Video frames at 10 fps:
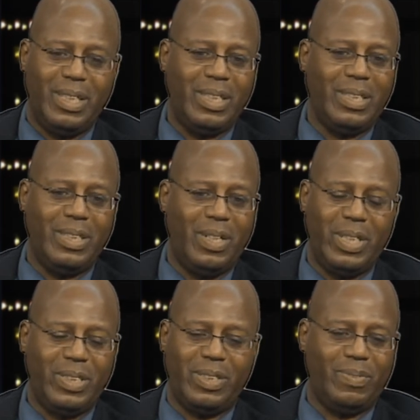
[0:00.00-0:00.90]

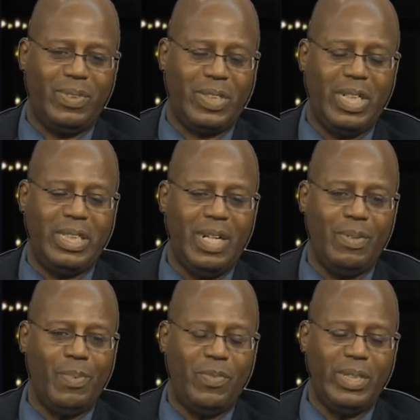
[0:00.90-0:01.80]
He's good in
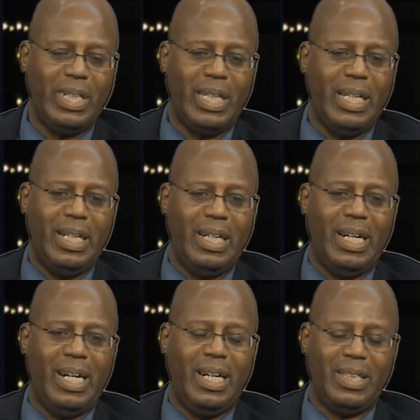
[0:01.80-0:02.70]
every movie.
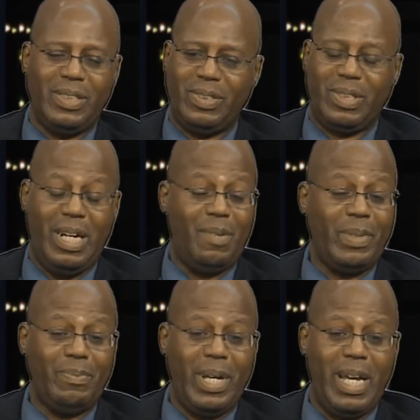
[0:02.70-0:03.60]
I
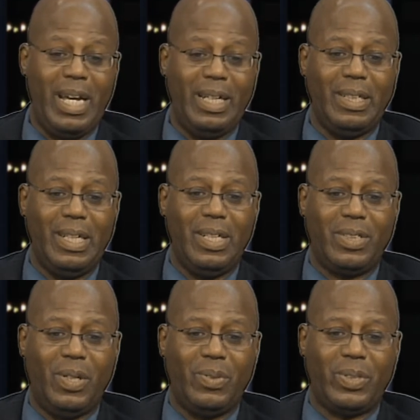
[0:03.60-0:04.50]
mean, man.
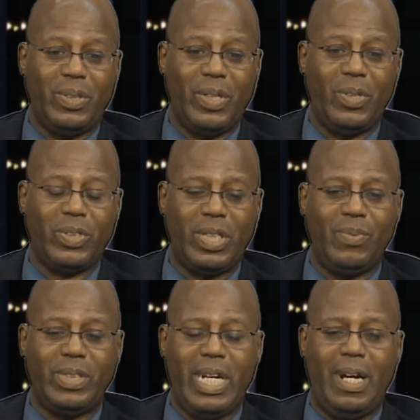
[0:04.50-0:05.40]
So those are good
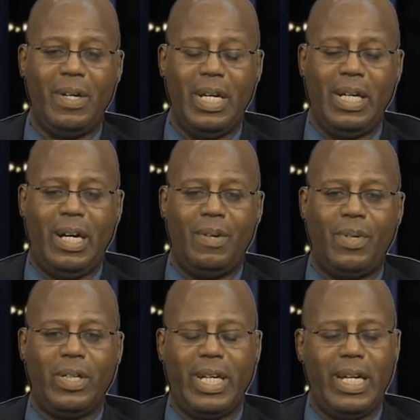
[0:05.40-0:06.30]
ones. Now,
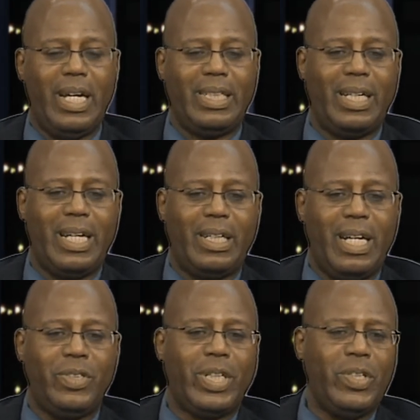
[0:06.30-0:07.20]
okay.
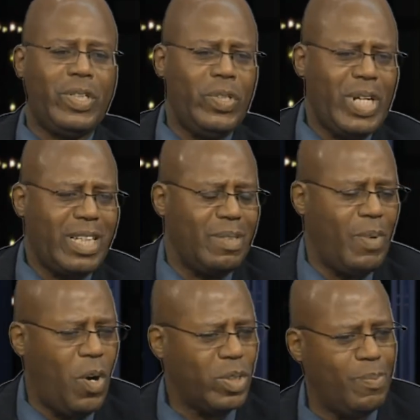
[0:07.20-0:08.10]
Now you got
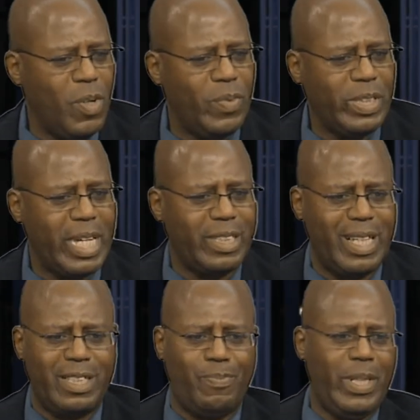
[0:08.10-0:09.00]
some older movies
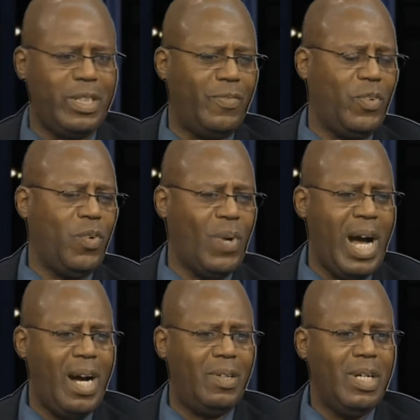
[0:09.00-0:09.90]
that's been there for a
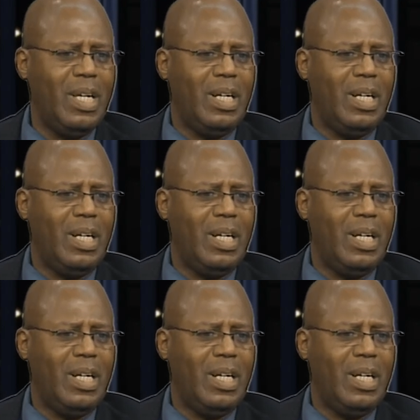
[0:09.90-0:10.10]
while.